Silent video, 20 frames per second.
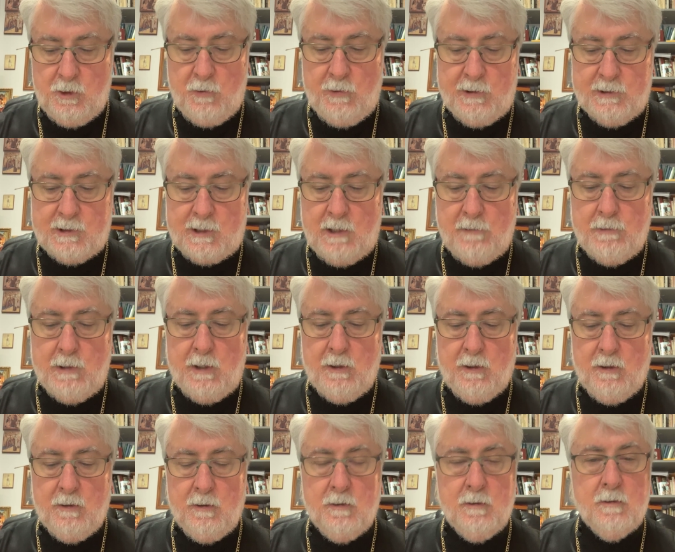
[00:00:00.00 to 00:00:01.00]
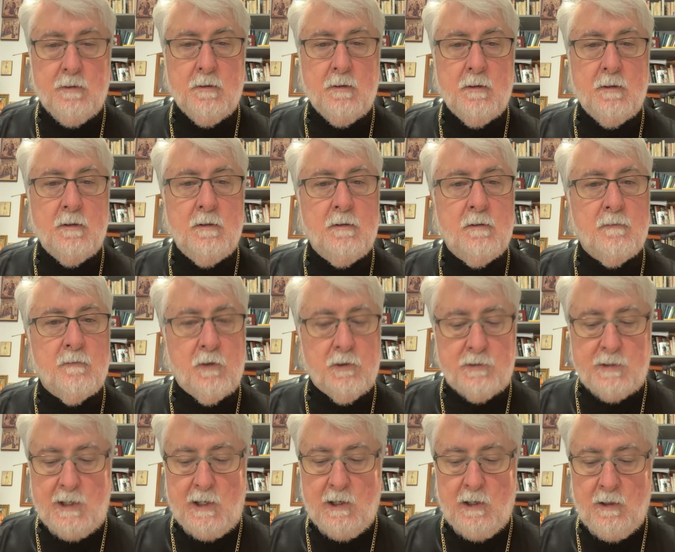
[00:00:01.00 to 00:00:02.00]
During his career,
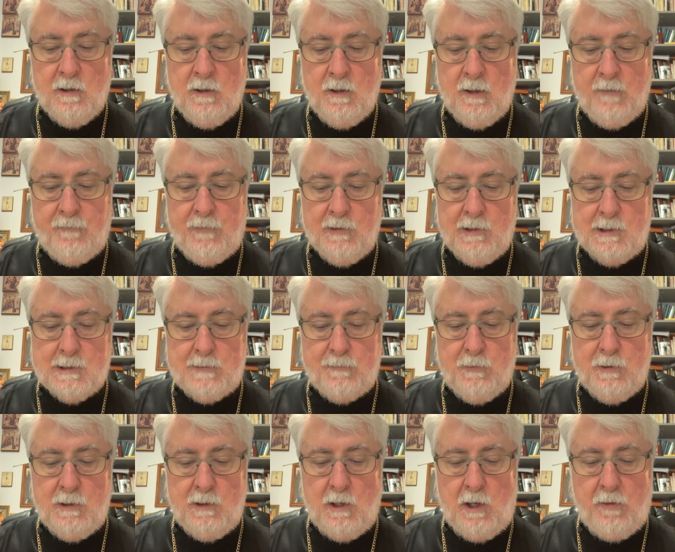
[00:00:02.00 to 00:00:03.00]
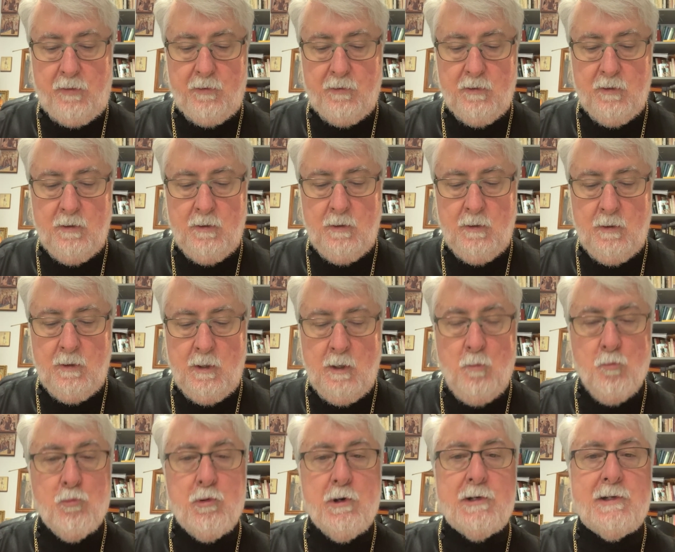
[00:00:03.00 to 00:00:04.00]
Voltaire, a philosopher and an author,
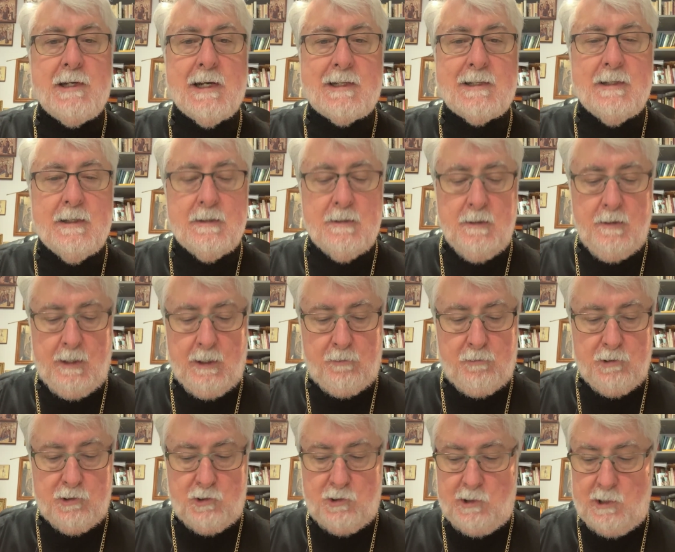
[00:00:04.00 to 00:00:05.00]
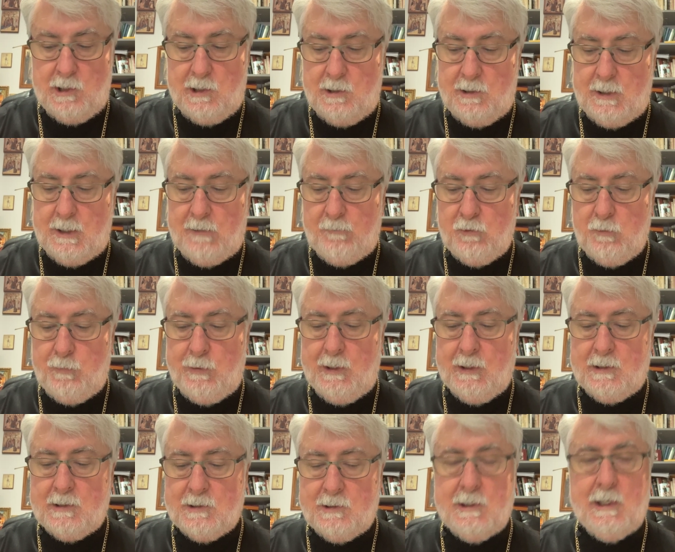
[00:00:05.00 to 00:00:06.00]
predicted that Christianity would be
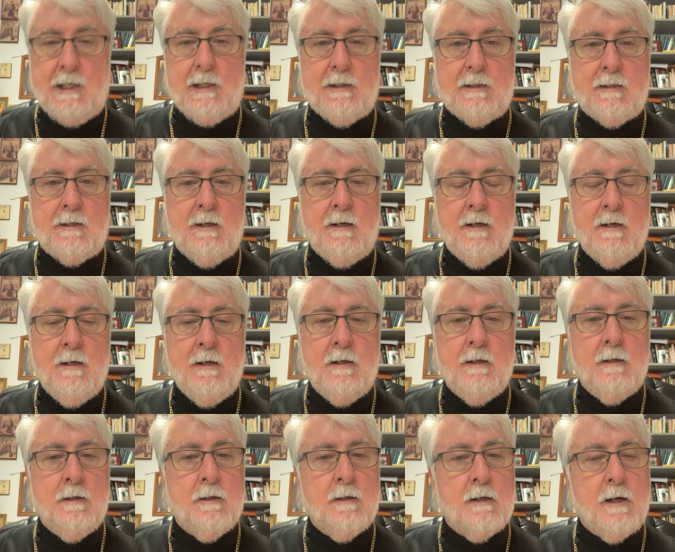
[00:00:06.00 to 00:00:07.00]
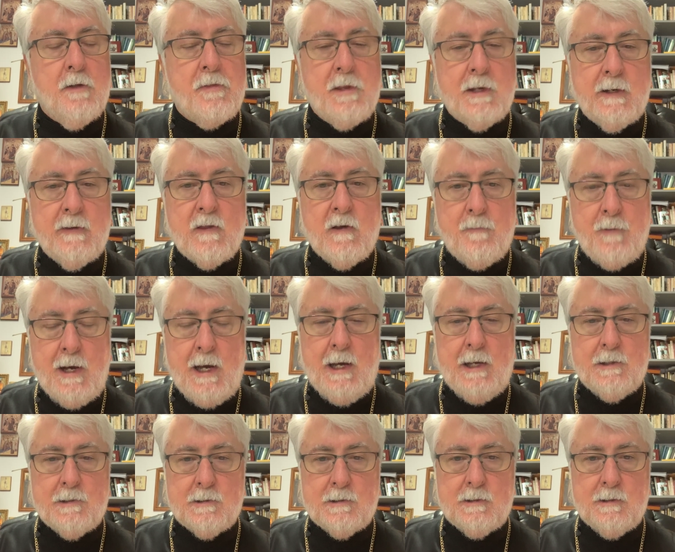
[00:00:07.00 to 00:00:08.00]
extinct, a thing of the
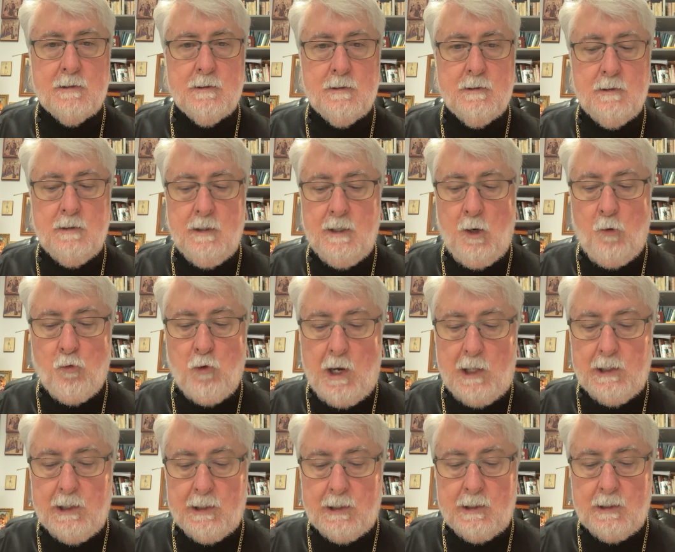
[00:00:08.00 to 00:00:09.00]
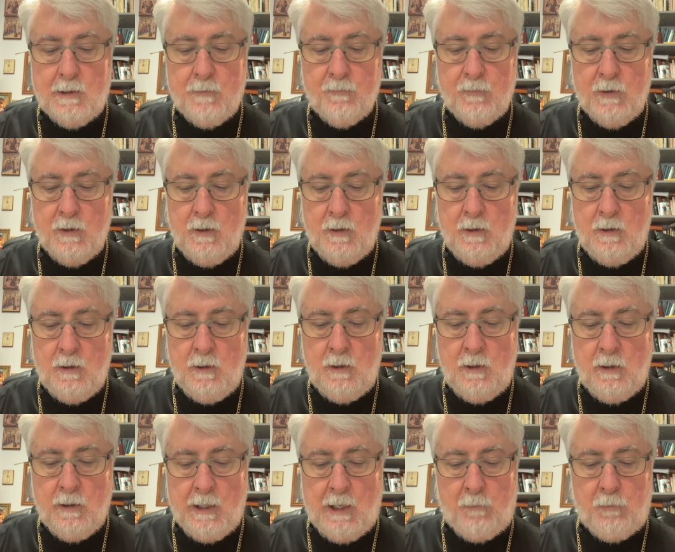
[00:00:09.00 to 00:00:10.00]
past, a relic,
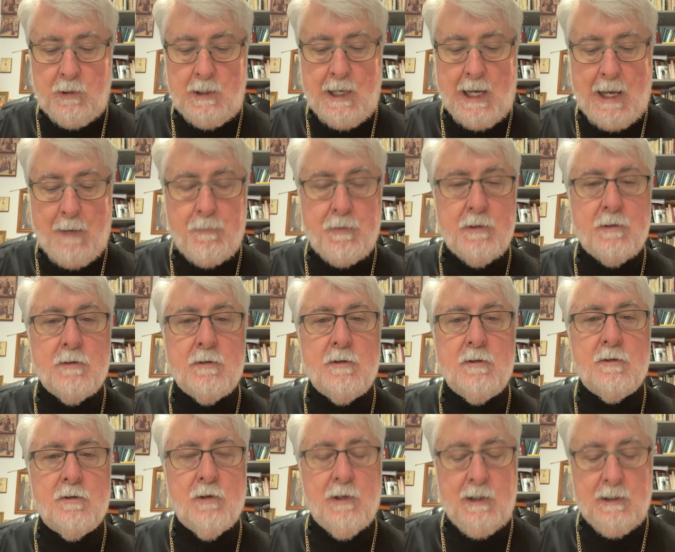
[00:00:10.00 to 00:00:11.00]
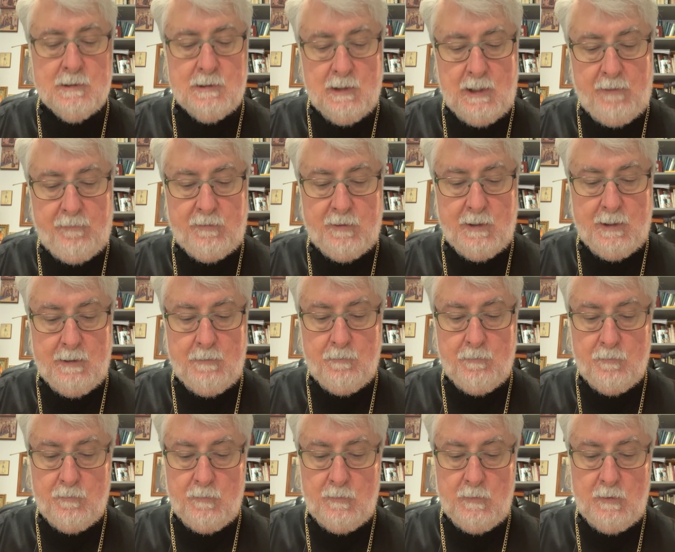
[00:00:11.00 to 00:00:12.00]
that it would happen during his
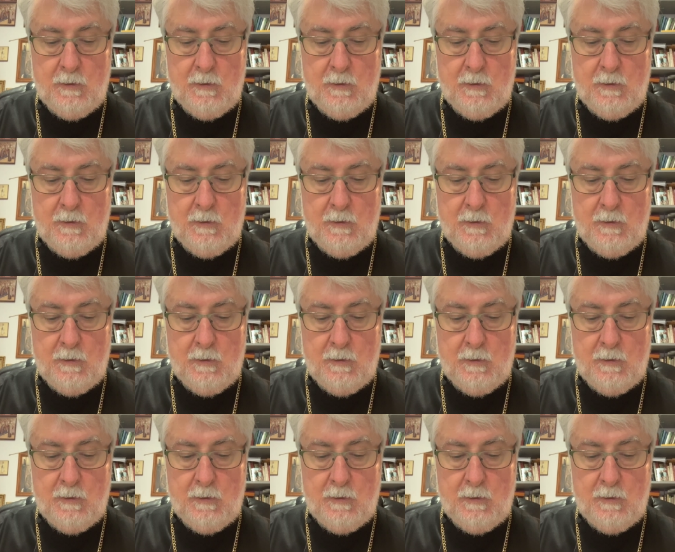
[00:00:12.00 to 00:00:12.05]
lifetime